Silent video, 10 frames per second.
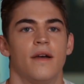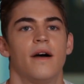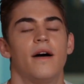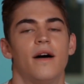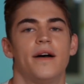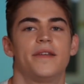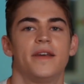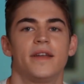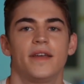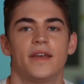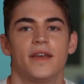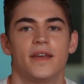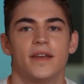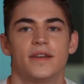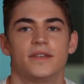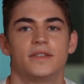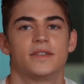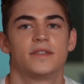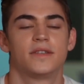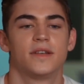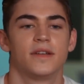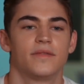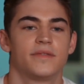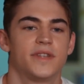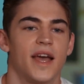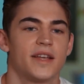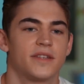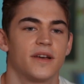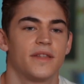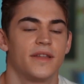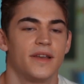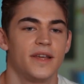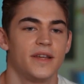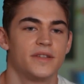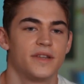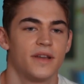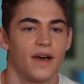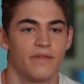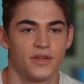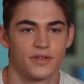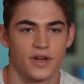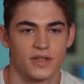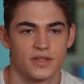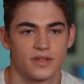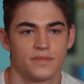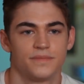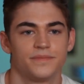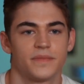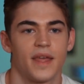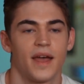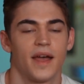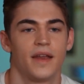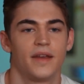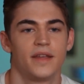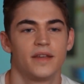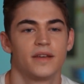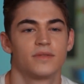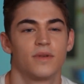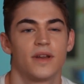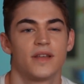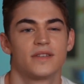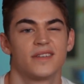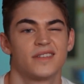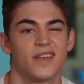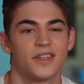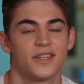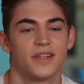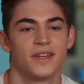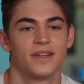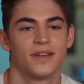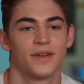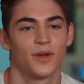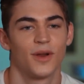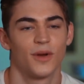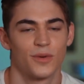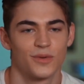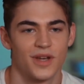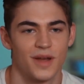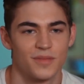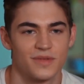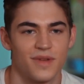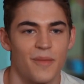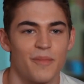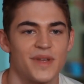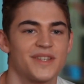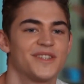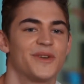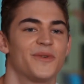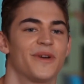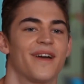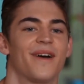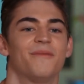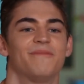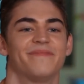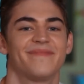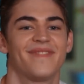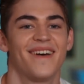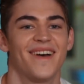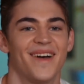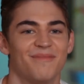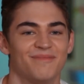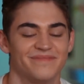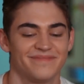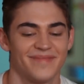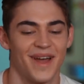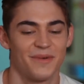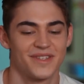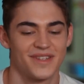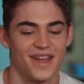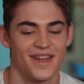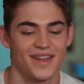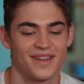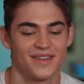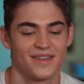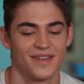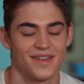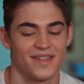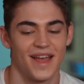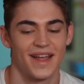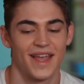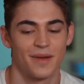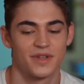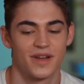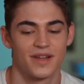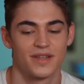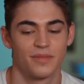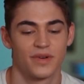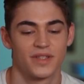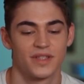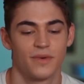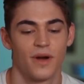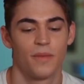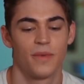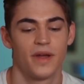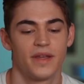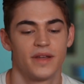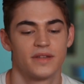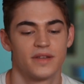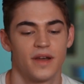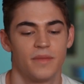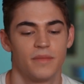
Harden is Tessa, the lead's love interest, and he is what is essentially, in colloquial terms, a Mr. Steal Your Girl. I would say that encapsulates it pretty well, but he is,